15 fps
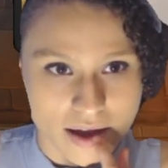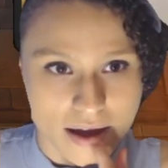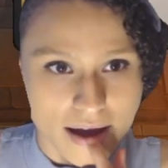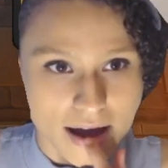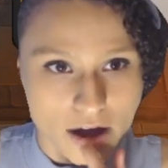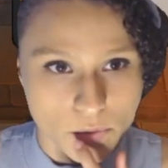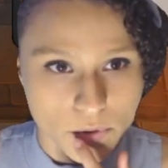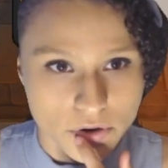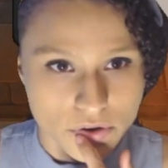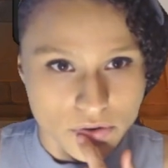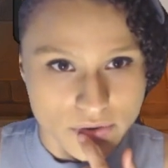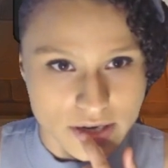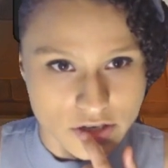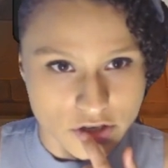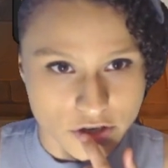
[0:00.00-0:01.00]
our
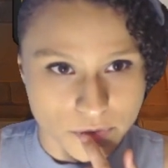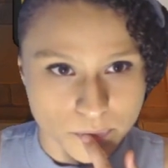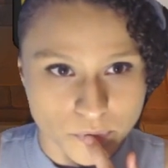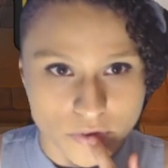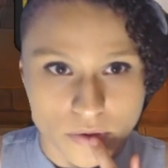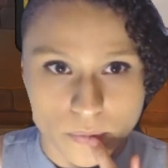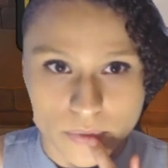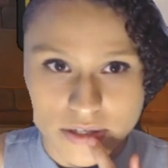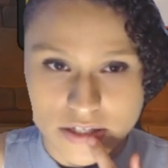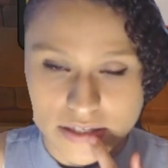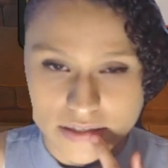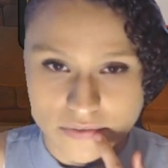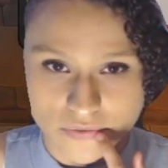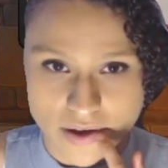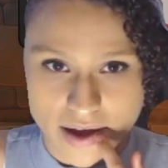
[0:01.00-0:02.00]
creature, which
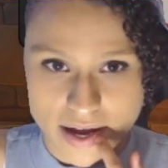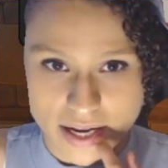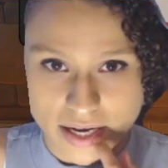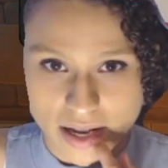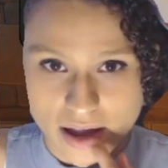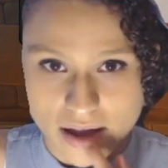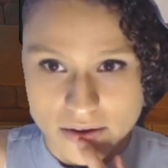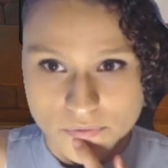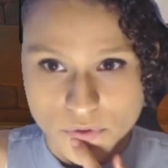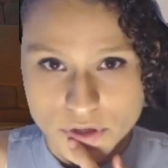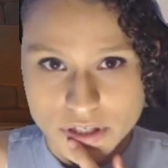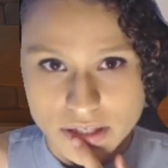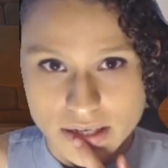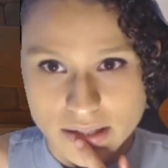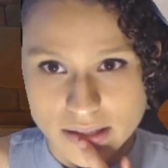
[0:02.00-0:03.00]
is fine.
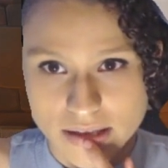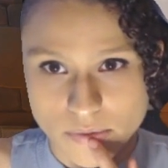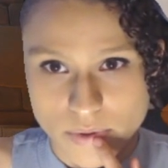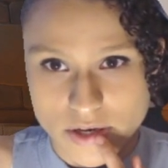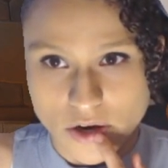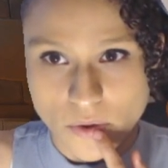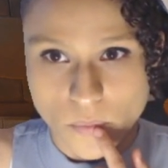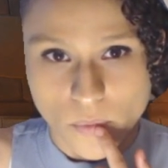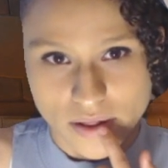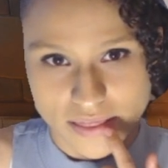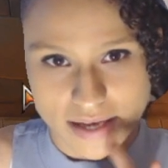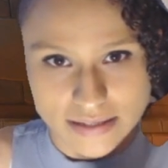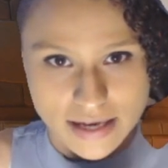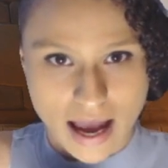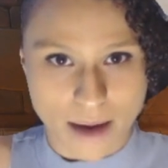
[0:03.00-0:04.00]
Unfortunately, we don't want
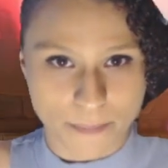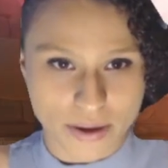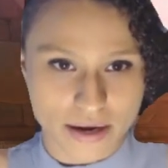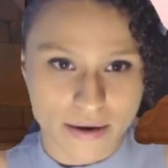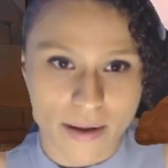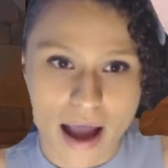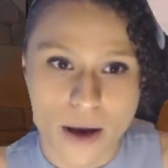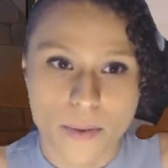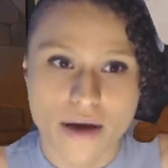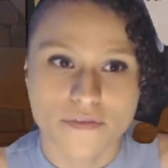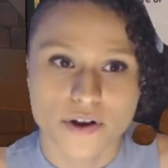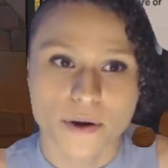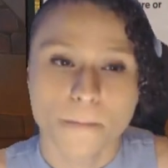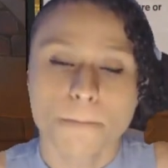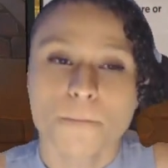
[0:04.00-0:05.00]
that to happen.
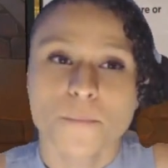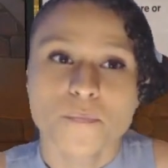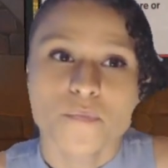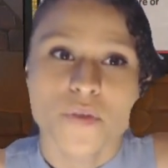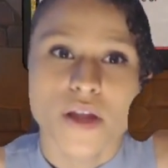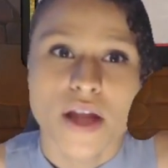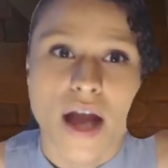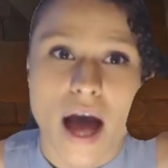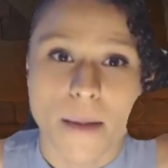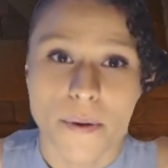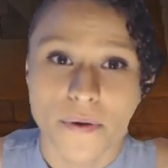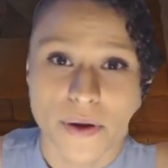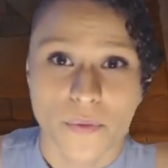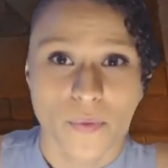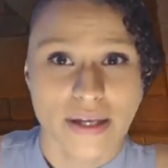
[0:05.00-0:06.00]
However,
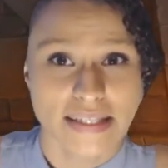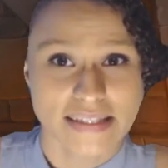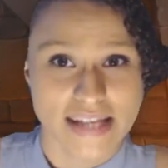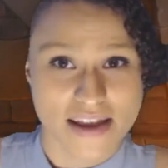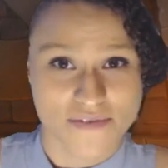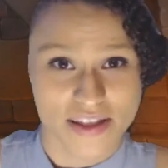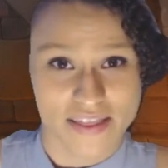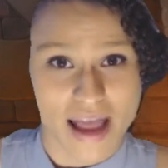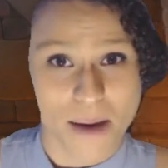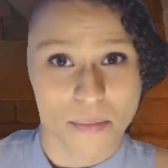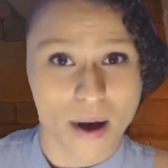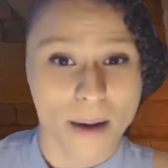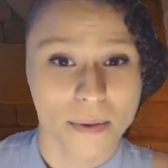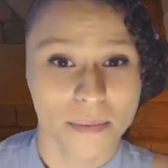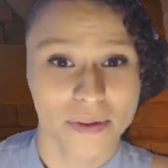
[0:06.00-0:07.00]
opponent was saving that
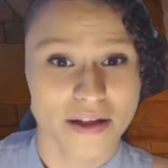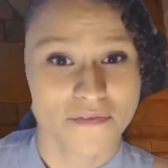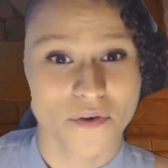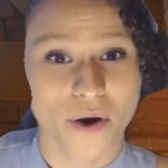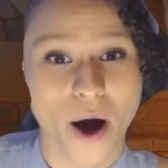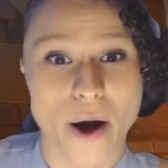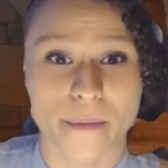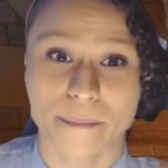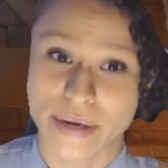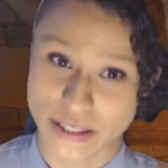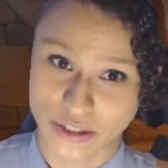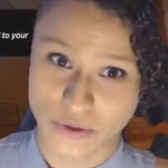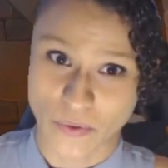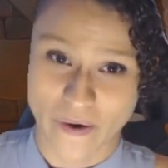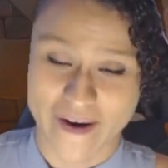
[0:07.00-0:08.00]
probably for our
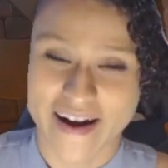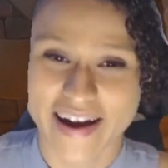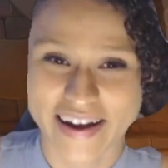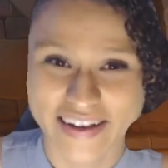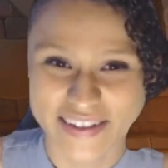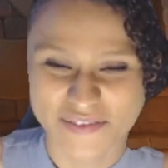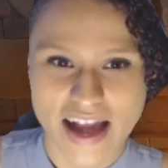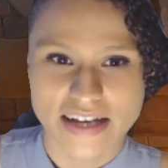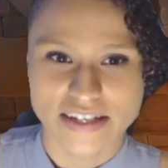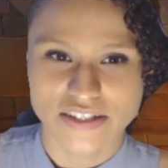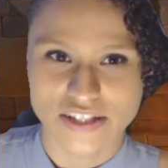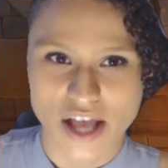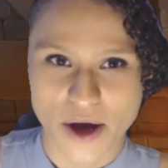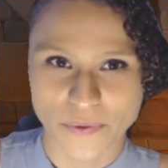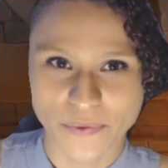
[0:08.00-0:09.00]
mentor.
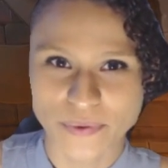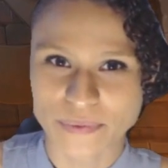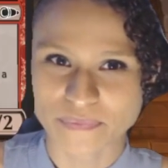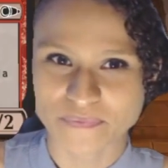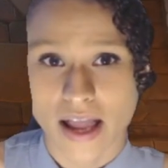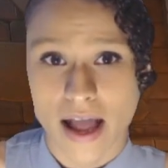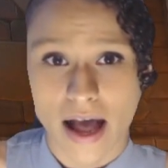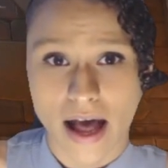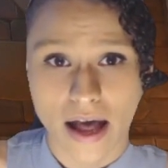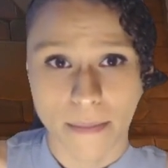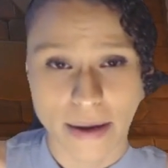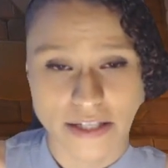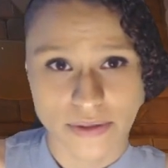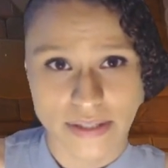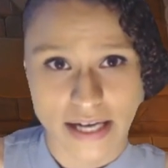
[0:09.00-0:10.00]
So,
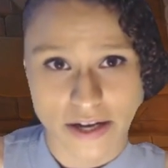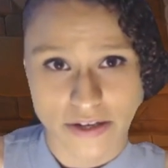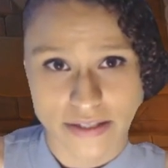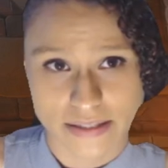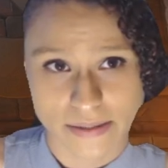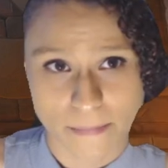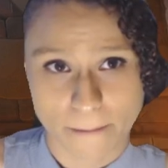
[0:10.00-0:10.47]
pass to attackers.